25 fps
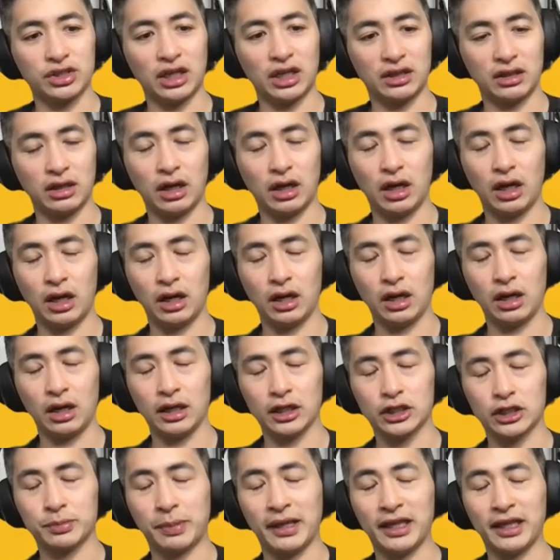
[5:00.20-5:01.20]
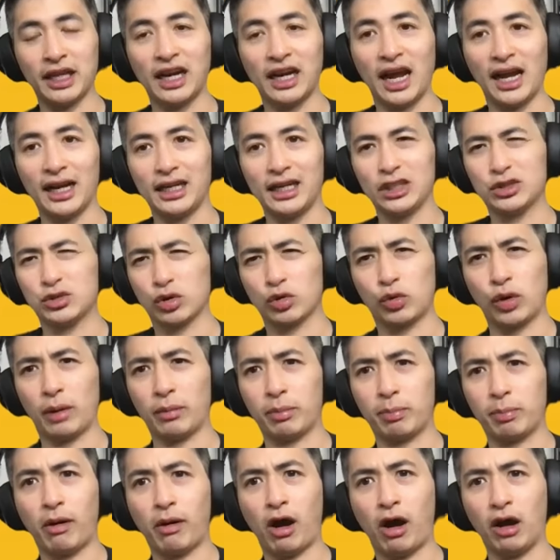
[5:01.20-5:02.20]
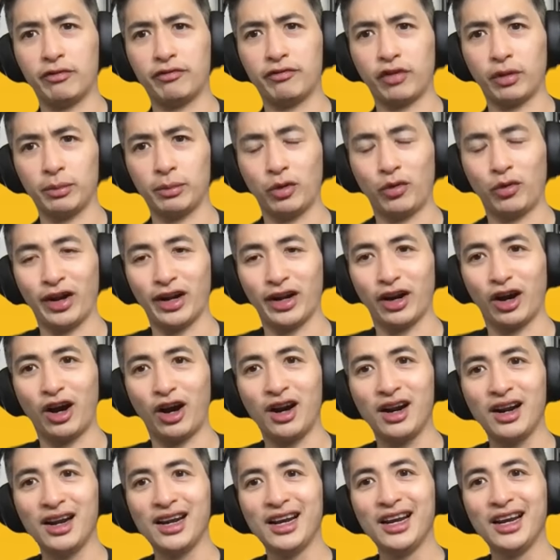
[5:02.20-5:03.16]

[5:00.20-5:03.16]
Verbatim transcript: That uh, Explain the 90s, great pod from The Ringer.